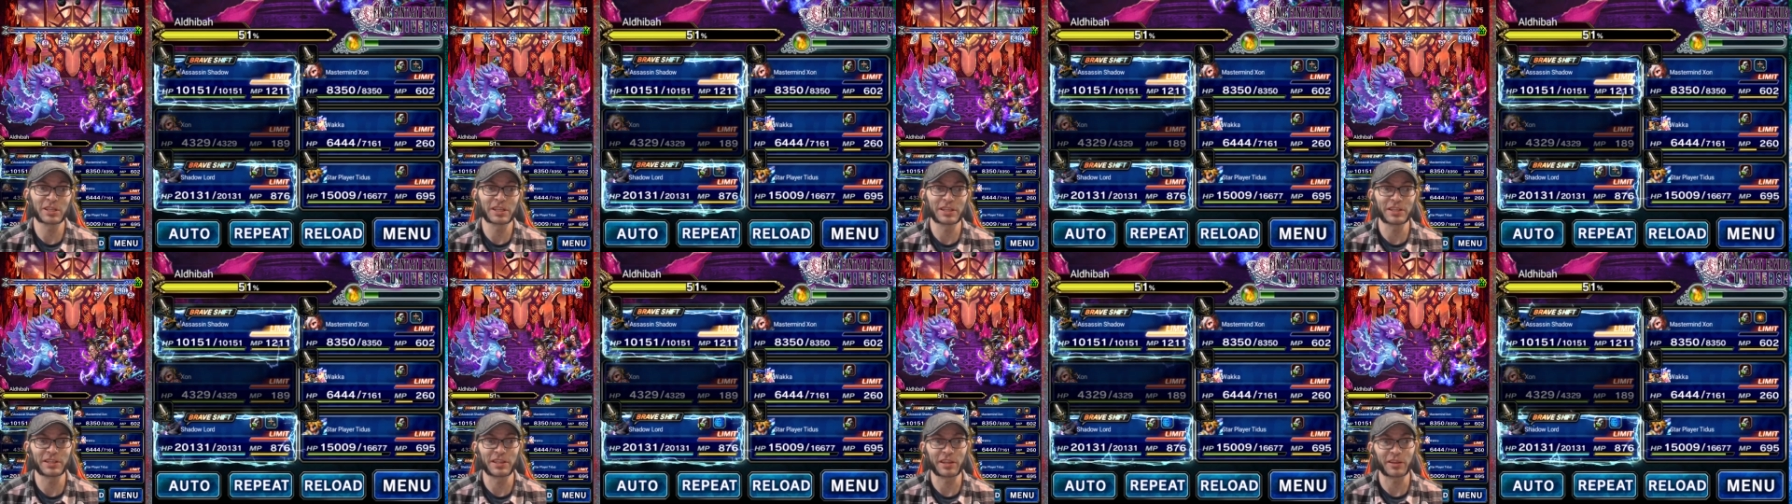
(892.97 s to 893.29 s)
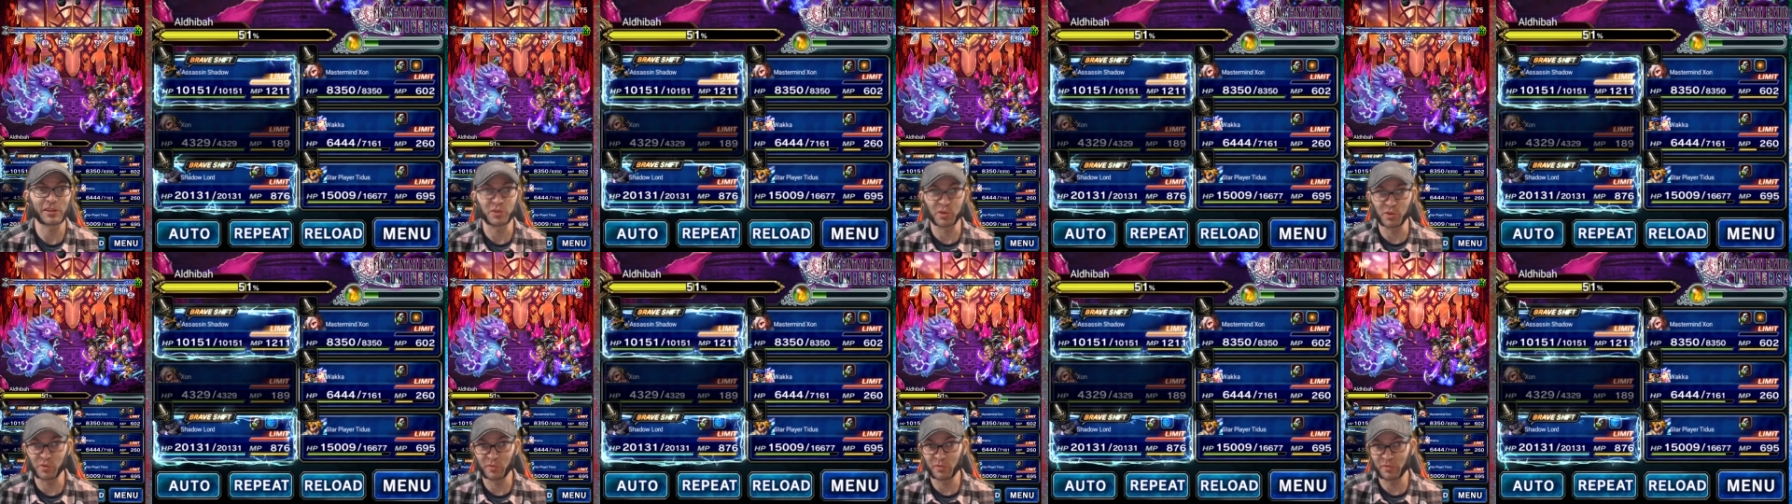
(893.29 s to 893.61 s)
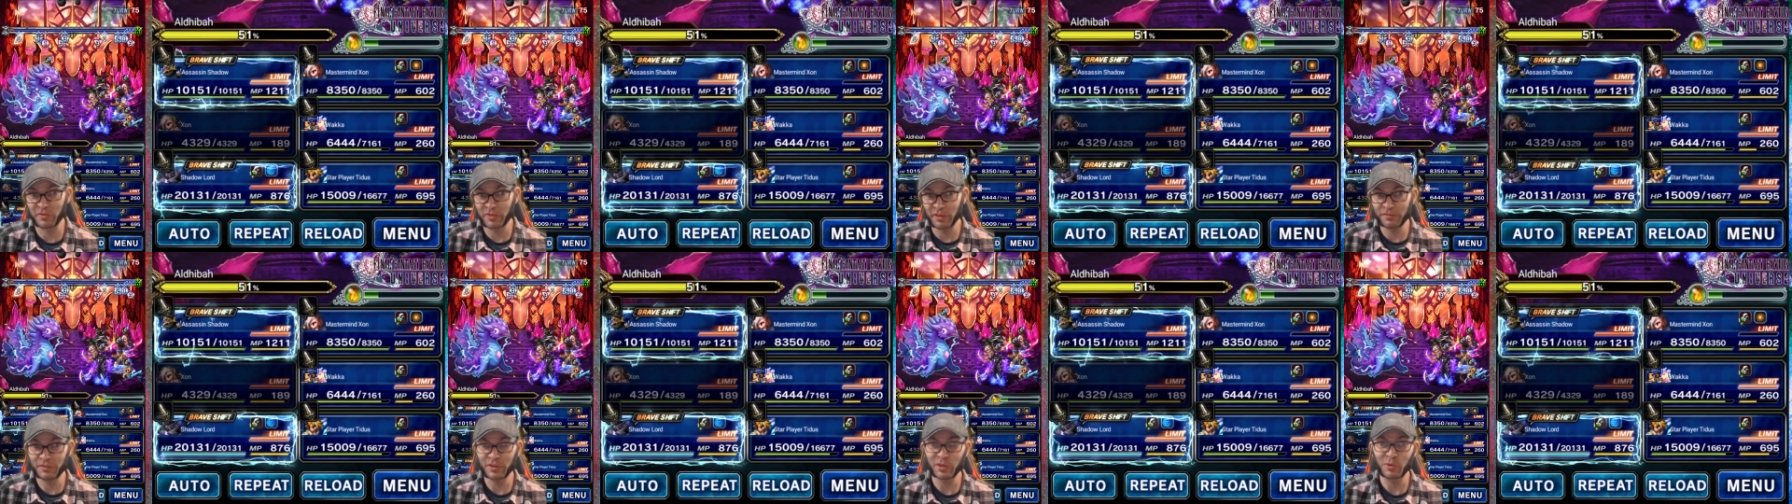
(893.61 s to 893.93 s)
to get down
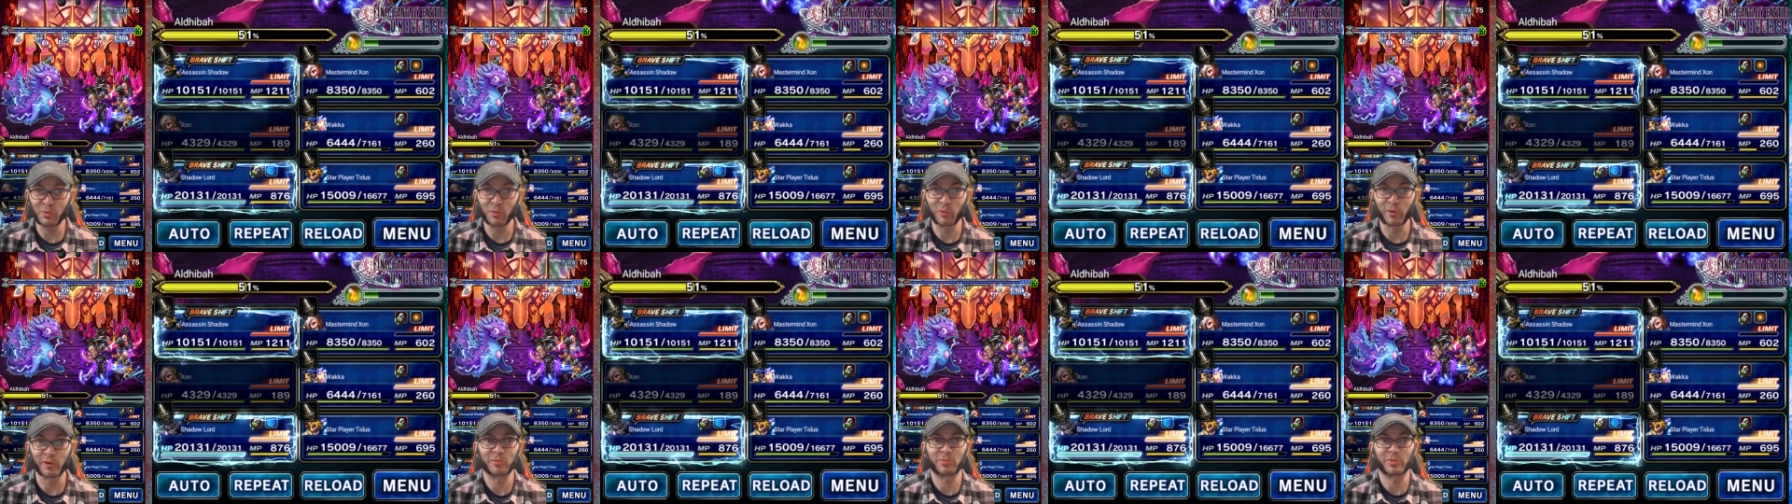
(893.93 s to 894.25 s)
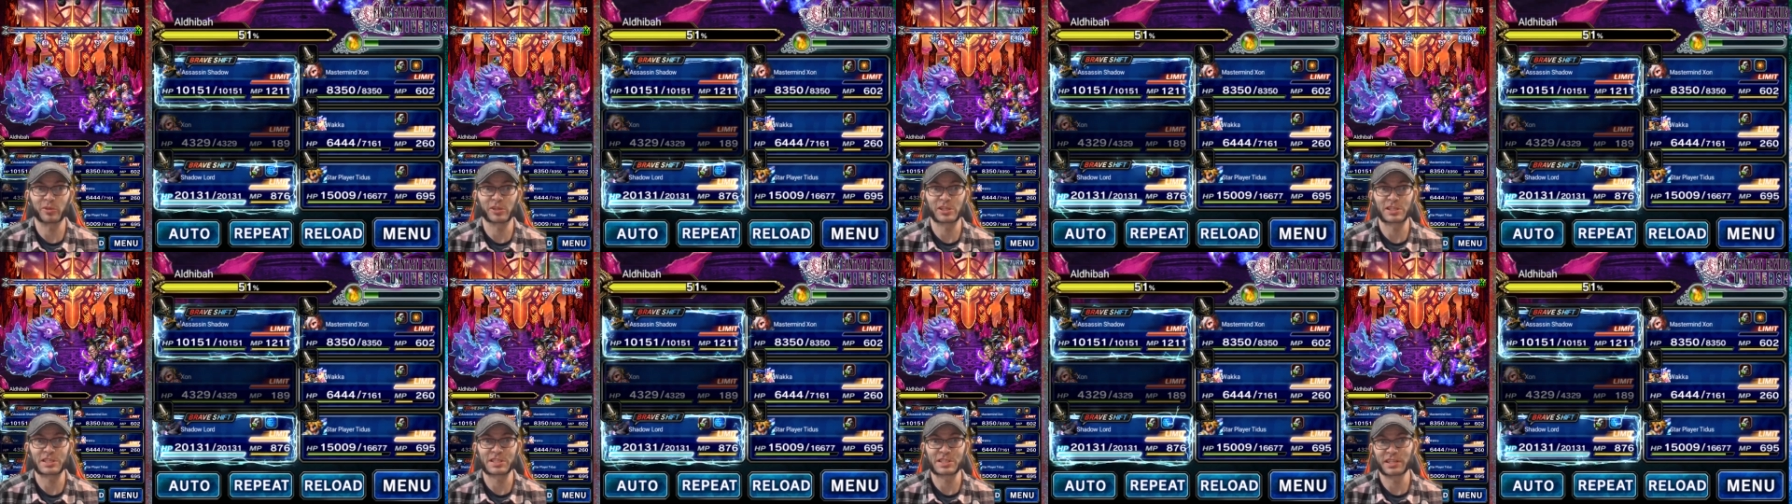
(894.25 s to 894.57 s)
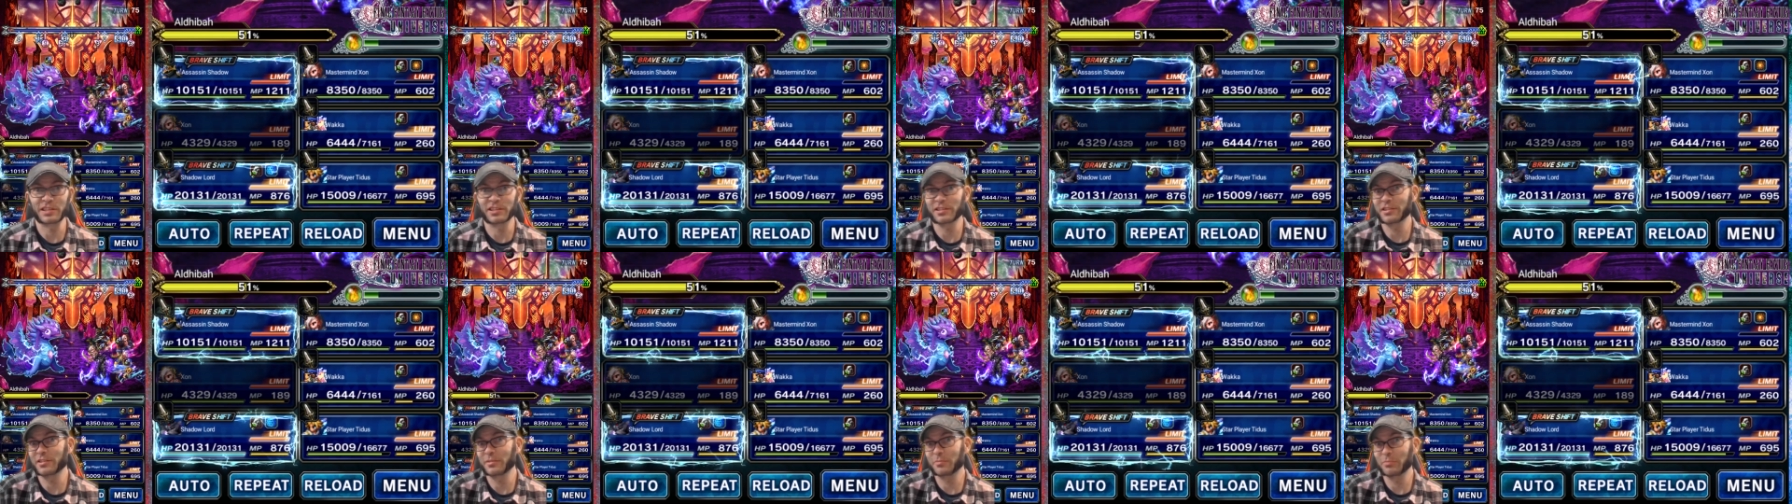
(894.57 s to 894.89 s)
to
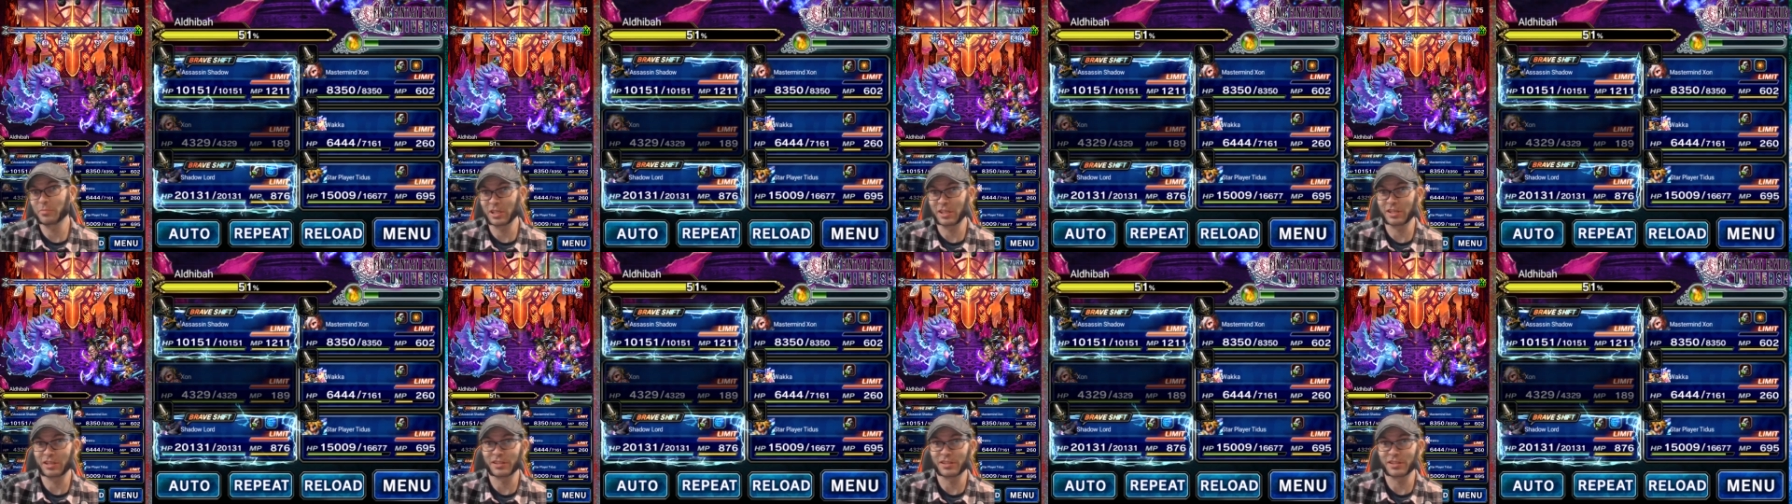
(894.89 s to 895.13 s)
51%,